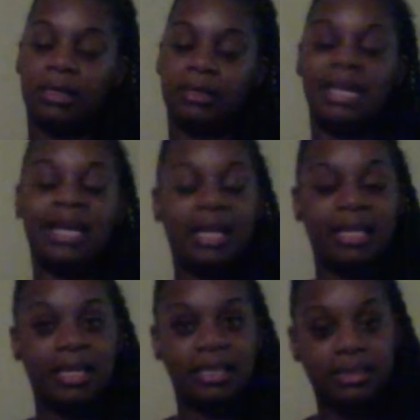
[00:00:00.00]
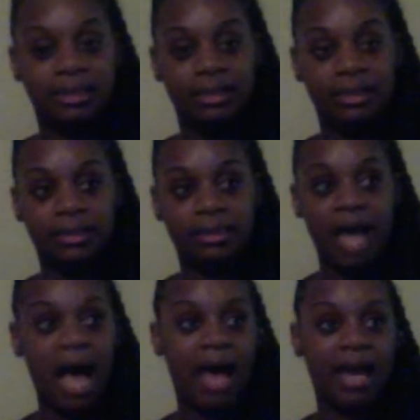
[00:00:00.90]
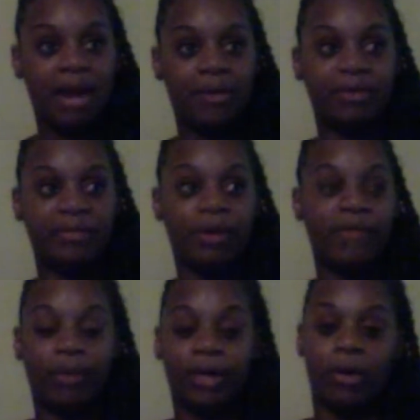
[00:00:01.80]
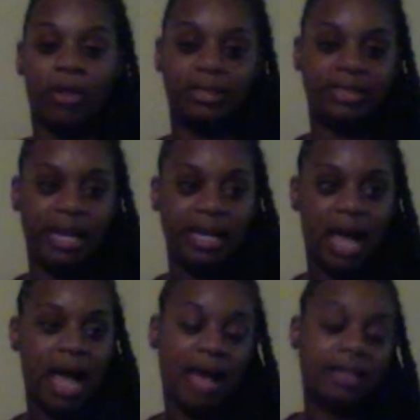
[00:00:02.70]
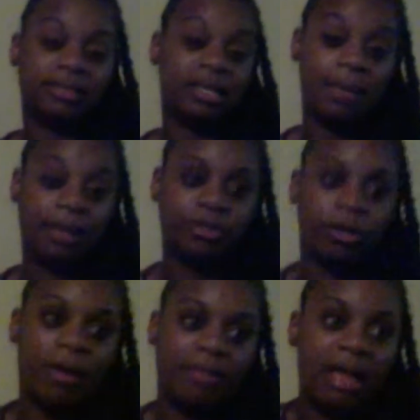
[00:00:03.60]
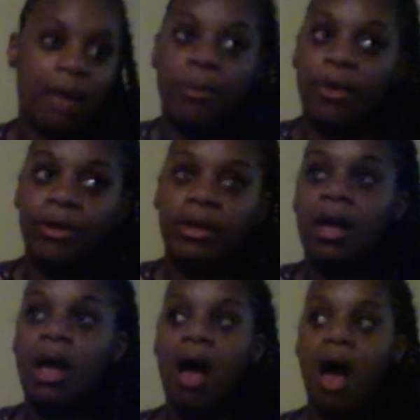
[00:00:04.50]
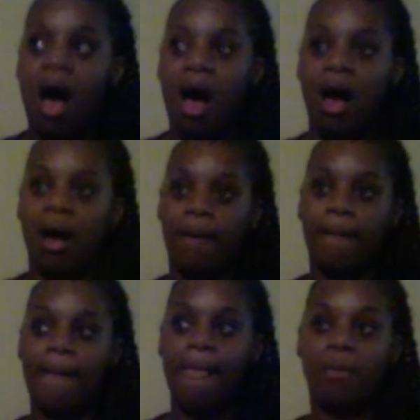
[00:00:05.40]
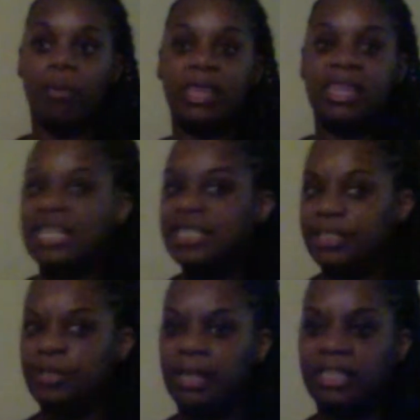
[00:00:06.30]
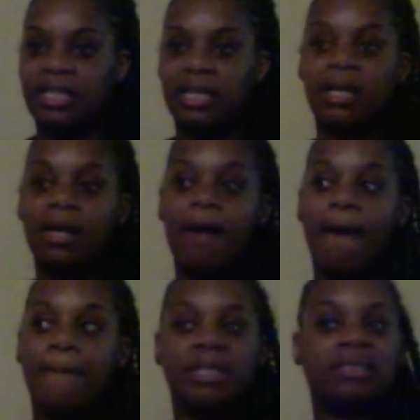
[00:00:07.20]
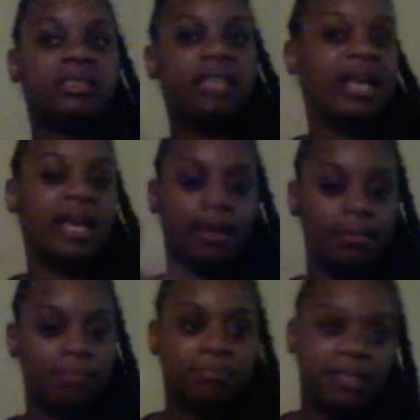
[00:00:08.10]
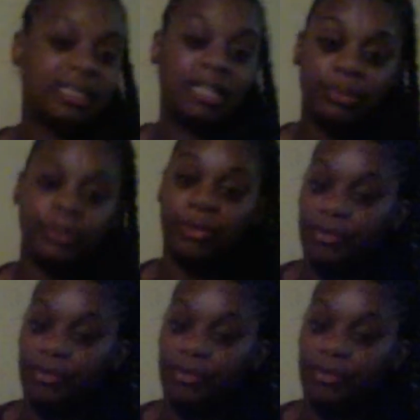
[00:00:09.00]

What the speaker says: Dating this guy, and I don't even know if I want to call it dating. I honestly, I'm not sure about that word. With this situation, but seeing him because that's what we do.